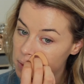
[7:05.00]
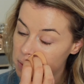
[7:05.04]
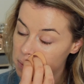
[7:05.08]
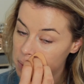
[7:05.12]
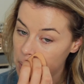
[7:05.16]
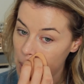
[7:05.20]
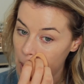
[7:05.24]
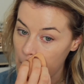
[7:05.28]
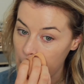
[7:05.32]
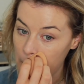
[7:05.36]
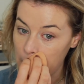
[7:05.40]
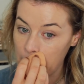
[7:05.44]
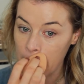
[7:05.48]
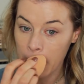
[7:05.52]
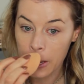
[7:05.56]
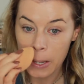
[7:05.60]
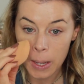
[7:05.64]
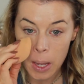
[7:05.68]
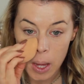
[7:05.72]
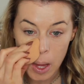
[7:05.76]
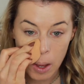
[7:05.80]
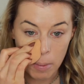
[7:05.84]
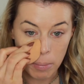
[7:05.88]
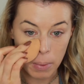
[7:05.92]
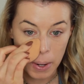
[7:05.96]
you've got
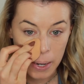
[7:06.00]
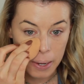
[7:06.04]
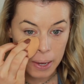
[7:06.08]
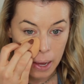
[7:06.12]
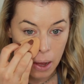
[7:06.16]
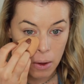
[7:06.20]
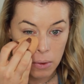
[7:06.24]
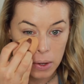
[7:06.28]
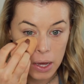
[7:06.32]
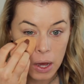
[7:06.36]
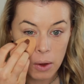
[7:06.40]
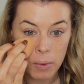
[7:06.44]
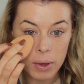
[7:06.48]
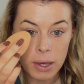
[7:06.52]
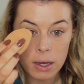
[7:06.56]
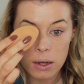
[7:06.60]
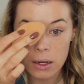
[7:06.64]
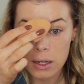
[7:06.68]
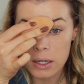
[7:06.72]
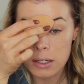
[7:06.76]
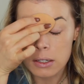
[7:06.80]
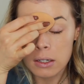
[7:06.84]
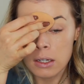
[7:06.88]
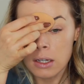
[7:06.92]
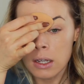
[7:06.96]
a breakout going
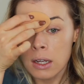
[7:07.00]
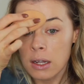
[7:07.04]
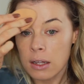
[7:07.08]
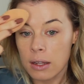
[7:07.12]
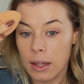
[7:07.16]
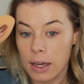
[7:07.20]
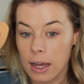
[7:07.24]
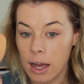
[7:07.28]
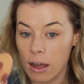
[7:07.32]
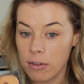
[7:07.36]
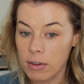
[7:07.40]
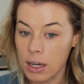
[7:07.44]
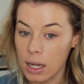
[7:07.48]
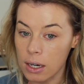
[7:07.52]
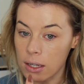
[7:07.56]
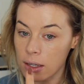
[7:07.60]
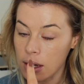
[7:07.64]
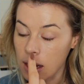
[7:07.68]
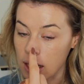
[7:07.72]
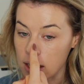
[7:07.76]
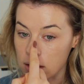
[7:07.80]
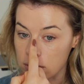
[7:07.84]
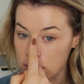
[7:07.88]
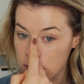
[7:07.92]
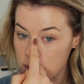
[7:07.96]
on. Like I've got
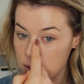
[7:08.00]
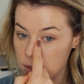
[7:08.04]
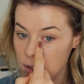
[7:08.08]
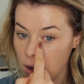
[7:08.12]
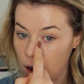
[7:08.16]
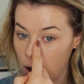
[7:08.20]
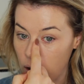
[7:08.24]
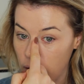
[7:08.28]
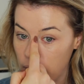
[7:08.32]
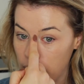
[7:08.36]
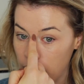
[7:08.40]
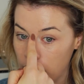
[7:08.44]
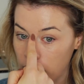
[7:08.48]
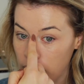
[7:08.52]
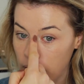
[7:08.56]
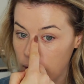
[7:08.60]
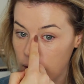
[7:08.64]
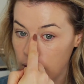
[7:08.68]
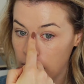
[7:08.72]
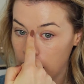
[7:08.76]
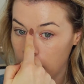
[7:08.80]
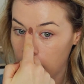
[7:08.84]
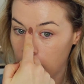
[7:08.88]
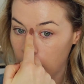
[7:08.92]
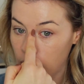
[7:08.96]
kind of scarring
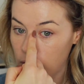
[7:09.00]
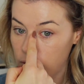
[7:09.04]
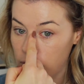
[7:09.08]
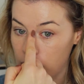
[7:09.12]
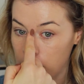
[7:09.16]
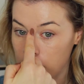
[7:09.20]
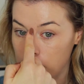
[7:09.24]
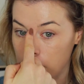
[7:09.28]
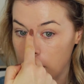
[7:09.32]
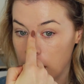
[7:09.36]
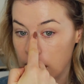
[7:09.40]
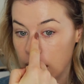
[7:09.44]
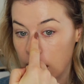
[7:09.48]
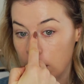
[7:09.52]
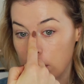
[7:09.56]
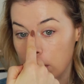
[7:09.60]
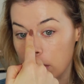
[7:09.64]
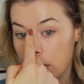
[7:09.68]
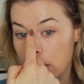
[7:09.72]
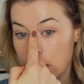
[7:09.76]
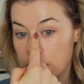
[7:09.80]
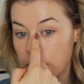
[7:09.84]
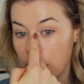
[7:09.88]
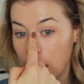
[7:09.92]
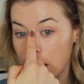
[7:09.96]
right here from a couple
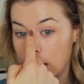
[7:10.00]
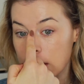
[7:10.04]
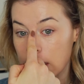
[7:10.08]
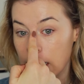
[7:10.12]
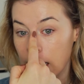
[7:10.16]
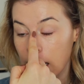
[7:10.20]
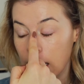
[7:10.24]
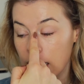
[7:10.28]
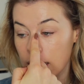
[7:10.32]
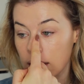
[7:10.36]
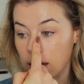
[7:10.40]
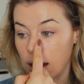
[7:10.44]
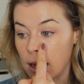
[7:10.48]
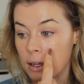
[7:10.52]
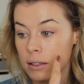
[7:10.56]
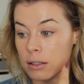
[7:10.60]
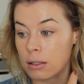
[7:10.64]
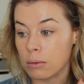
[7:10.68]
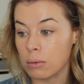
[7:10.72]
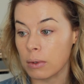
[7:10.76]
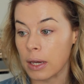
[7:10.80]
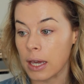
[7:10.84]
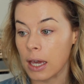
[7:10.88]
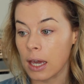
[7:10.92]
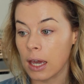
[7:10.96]
of spots I had
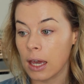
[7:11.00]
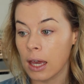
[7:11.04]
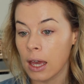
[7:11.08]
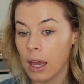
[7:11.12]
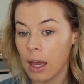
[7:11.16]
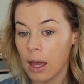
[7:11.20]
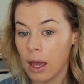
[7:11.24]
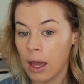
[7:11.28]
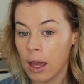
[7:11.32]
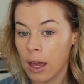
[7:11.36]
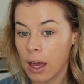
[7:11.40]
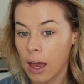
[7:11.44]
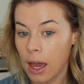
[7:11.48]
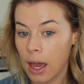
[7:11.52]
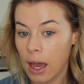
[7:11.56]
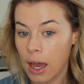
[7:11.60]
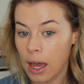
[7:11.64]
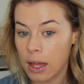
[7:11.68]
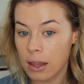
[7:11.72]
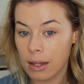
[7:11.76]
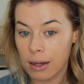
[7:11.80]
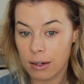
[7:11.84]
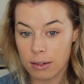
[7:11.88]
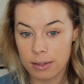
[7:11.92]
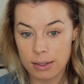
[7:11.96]
last week,
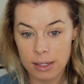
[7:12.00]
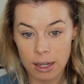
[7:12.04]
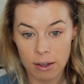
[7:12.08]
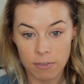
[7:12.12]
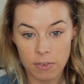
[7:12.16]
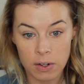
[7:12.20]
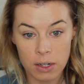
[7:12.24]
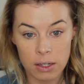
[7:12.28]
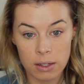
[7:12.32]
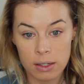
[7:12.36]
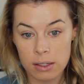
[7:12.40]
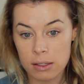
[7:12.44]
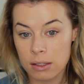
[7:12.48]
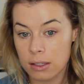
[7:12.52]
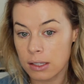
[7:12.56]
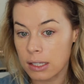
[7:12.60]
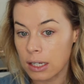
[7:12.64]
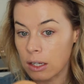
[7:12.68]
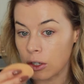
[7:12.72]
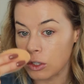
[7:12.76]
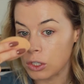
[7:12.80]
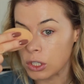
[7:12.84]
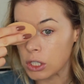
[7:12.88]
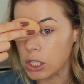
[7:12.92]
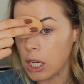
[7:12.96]
and they're definitely
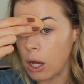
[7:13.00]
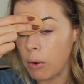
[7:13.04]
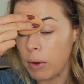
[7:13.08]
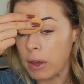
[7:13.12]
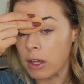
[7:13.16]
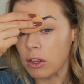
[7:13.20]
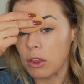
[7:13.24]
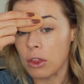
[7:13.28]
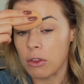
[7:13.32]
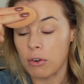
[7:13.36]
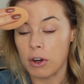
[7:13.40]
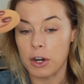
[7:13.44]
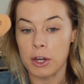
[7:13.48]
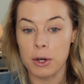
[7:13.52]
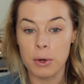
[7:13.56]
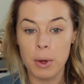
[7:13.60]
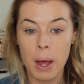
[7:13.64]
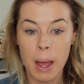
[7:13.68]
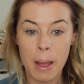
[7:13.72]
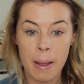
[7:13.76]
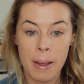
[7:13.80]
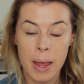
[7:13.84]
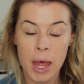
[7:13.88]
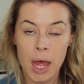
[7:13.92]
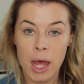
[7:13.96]
still showing through,
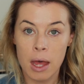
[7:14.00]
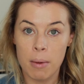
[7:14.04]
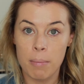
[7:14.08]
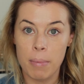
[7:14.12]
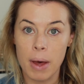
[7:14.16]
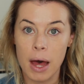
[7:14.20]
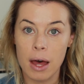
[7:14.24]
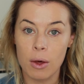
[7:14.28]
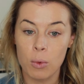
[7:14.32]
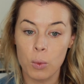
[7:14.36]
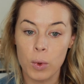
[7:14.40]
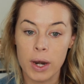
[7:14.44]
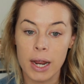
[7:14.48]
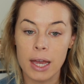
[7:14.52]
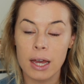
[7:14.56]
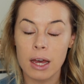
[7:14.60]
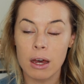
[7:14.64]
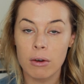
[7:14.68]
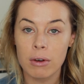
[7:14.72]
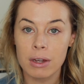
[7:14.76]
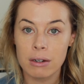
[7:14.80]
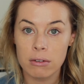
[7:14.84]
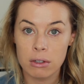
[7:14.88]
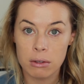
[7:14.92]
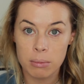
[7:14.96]
but when I
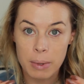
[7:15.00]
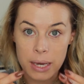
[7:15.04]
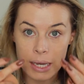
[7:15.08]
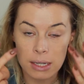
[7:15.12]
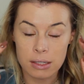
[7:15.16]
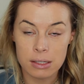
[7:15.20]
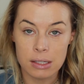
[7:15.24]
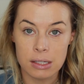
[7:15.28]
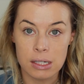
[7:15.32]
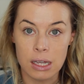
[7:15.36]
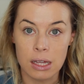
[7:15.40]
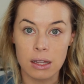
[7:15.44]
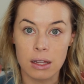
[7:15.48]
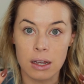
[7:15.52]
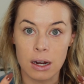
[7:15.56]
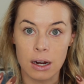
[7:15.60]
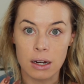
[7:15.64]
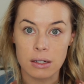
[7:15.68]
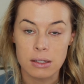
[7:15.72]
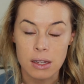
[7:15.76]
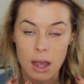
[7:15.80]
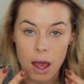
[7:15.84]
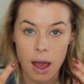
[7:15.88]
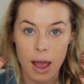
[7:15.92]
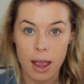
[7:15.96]
go in with my
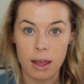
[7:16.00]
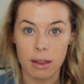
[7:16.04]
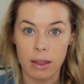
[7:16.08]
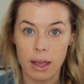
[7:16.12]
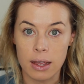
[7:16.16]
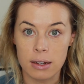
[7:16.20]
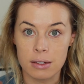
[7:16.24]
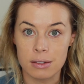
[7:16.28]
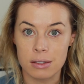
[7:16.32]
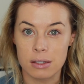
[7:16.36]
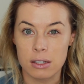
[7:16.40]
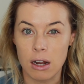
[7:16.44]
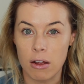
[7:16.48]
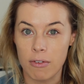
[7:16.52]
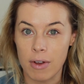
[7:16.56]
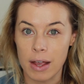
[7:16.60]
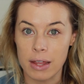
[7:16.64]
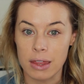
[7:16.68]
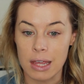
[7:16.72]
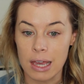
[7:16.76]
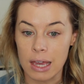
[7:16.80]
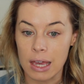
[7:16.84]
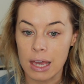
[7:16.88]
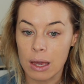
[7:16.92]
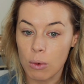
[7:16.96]
concealer to highlight and stuff, I
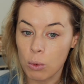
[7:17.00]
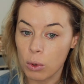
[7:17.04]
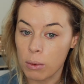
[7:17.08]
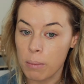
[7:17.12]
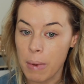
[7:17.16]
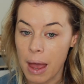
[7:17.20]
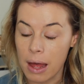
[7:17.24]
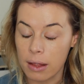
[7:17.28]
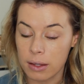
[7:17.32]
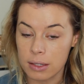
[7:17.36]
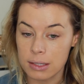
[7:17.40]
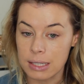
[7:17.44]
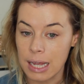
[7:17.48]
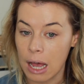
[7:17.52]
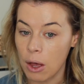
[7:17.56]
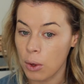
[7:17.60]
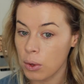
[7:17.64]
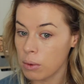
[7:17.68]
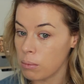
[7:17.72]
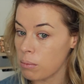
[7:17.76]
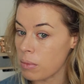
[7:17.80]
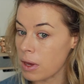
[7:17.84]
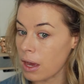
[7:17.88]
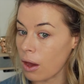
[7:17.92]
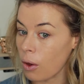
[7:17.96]
think it will balance out
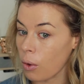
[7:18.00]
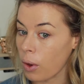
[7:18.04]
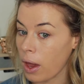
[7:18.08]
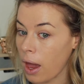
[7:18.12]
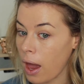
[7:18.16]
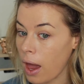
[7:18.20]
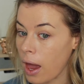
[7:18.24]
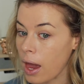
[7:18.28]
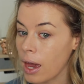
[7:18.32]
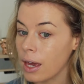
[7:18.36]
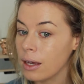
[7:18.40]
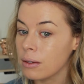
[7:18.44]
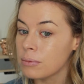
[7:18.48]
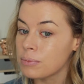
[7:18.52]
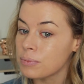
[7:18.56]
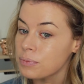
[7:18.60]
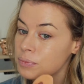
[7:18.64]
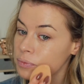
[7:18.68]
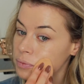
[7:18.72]
and be okay.